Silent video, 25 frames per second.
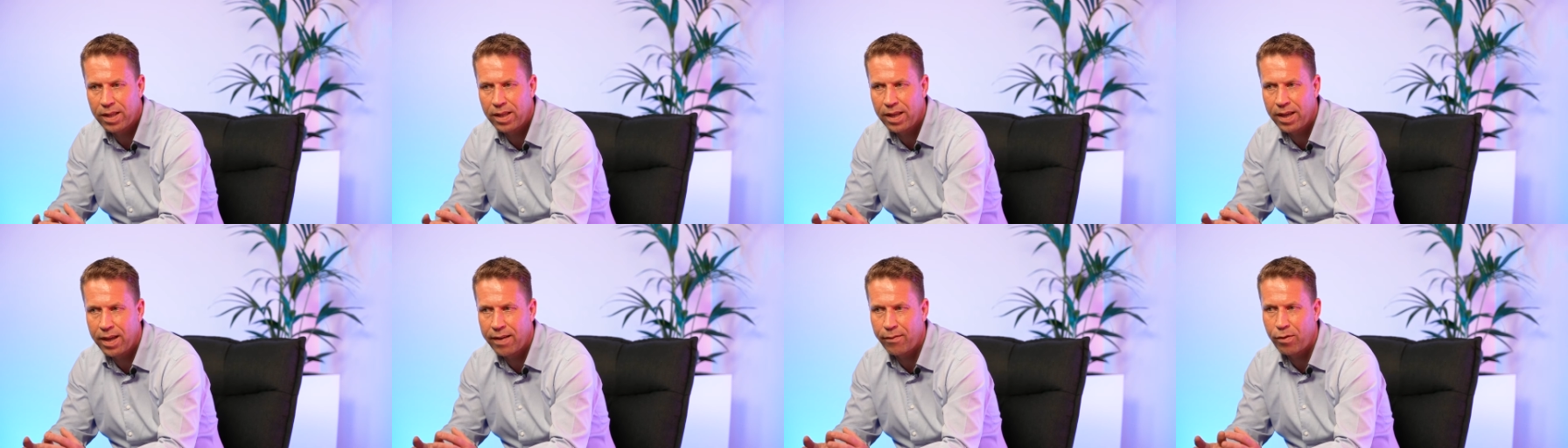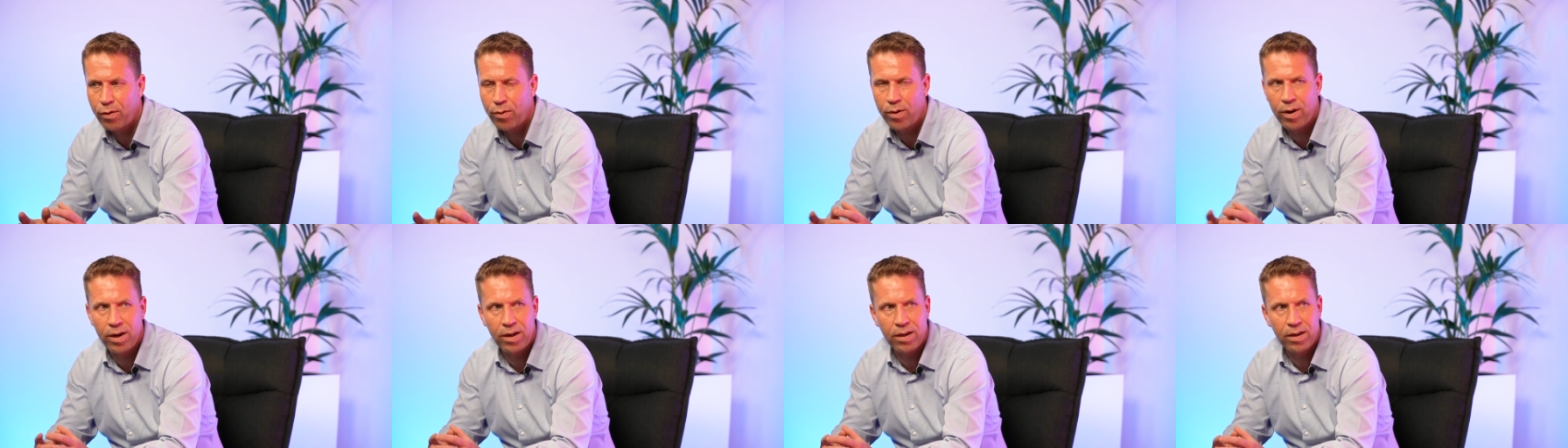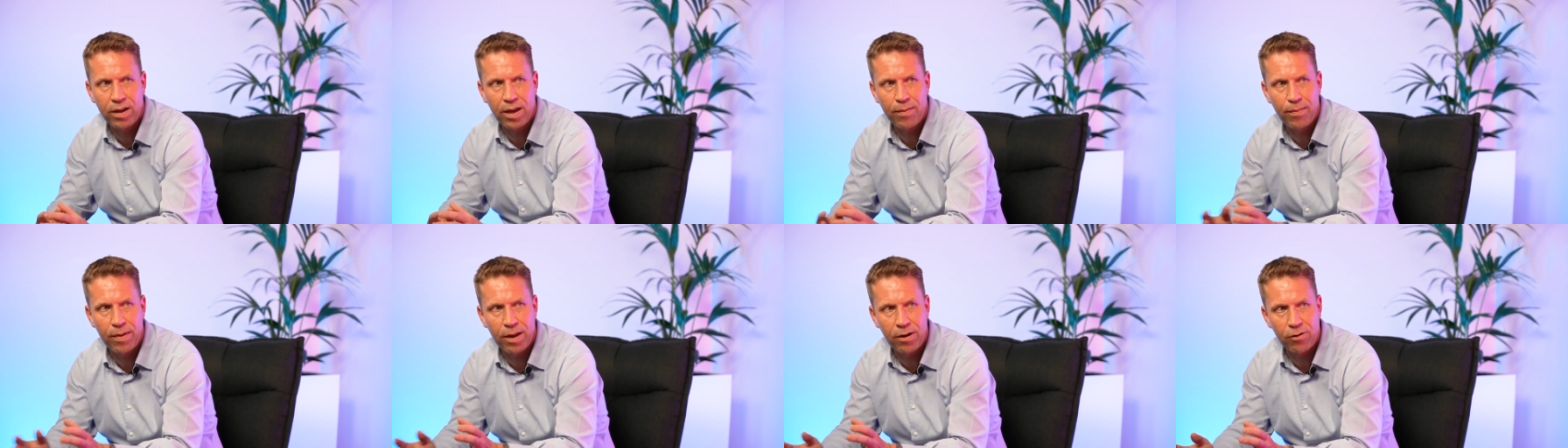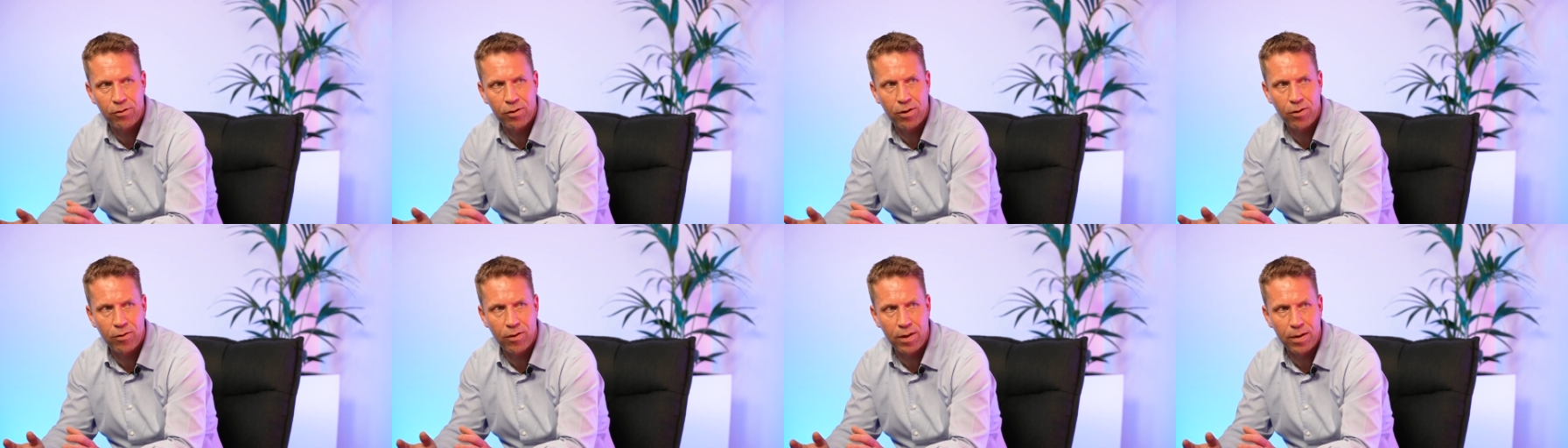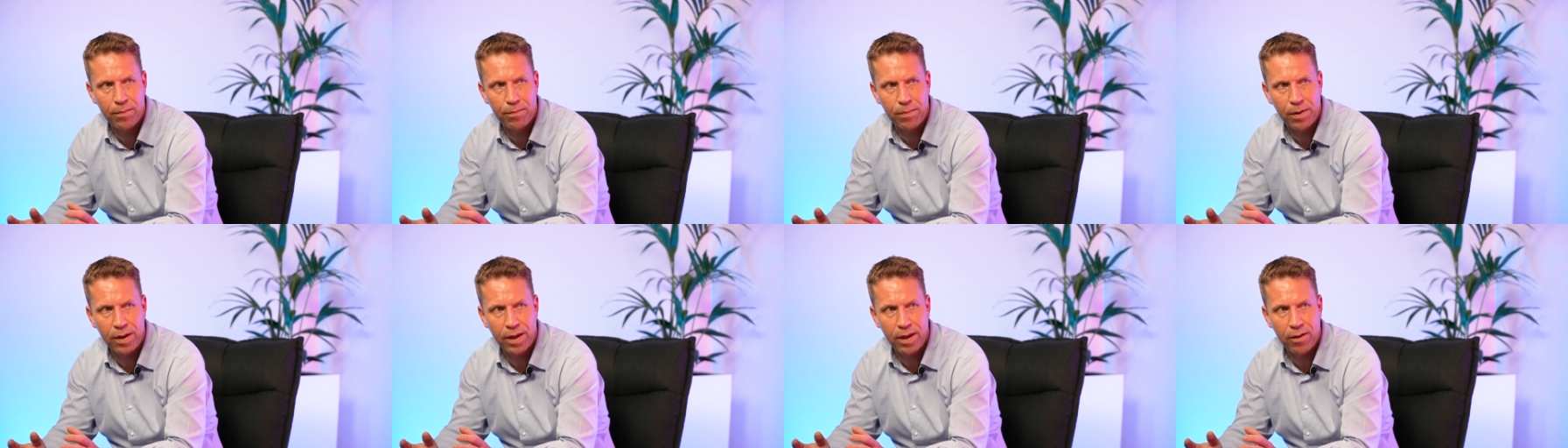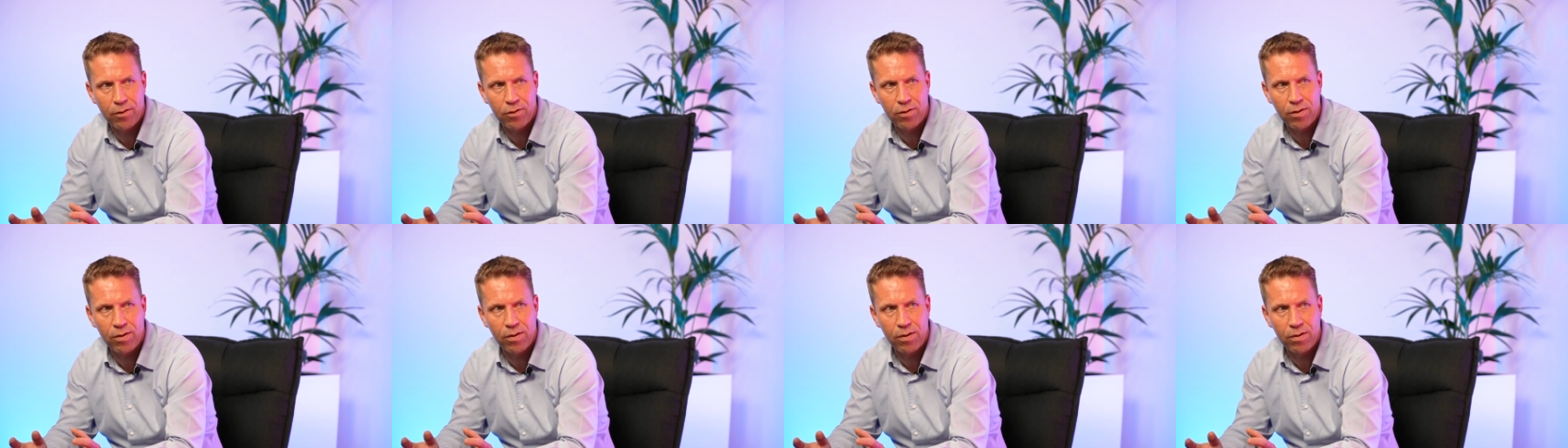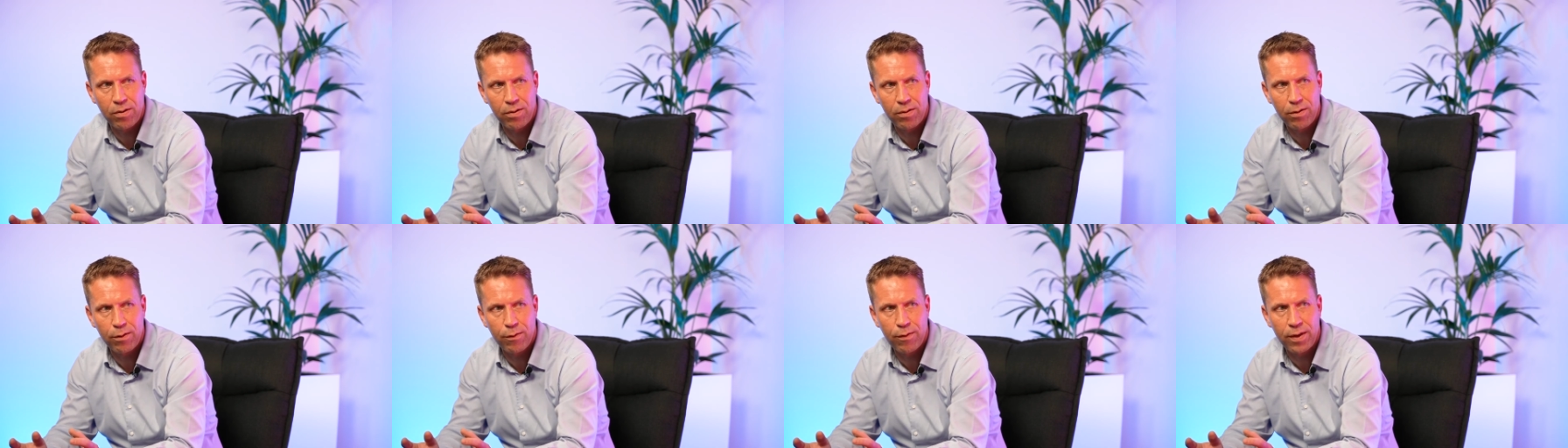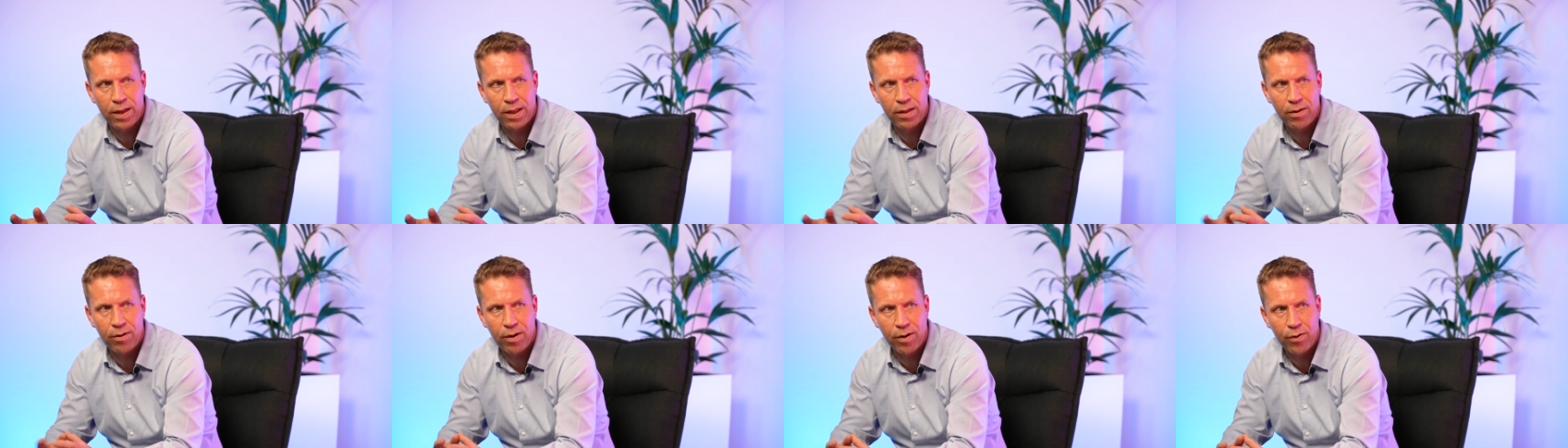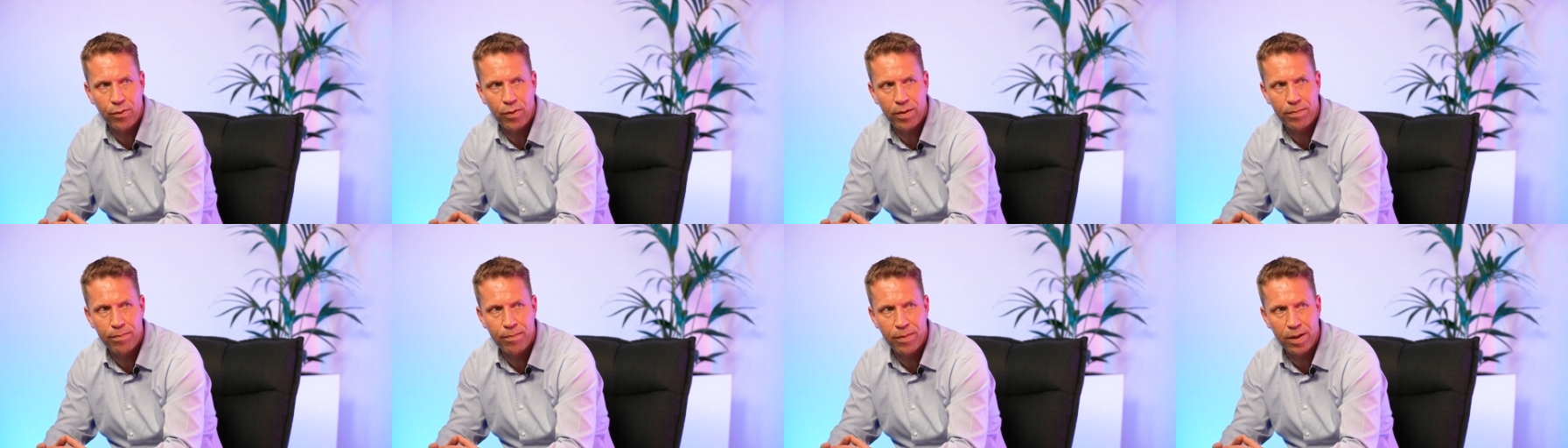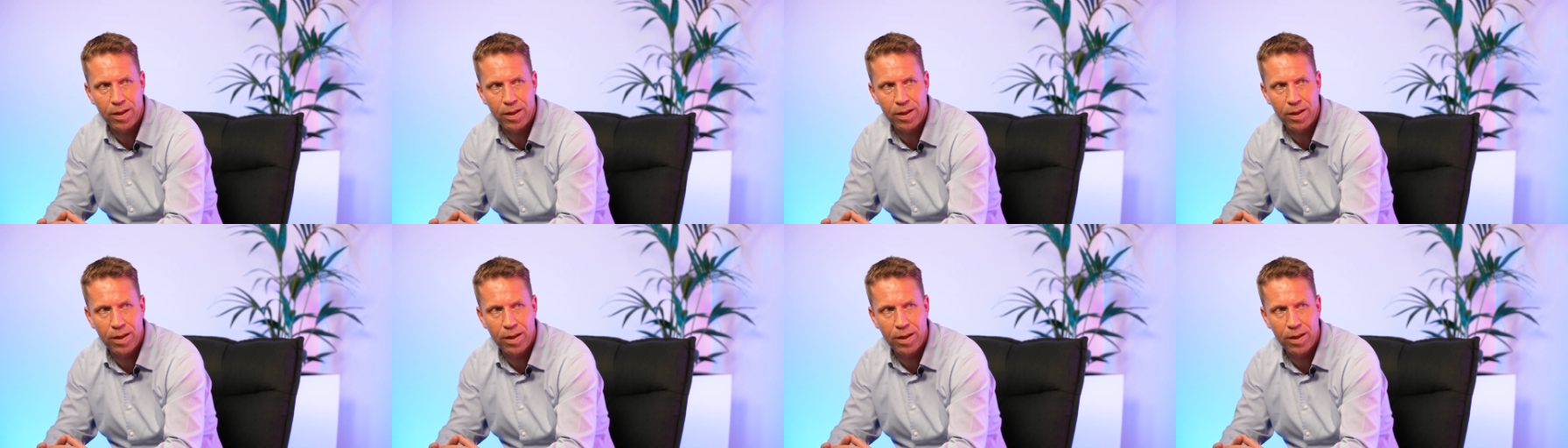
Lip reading: have the right dimensions in place to fit our equipment.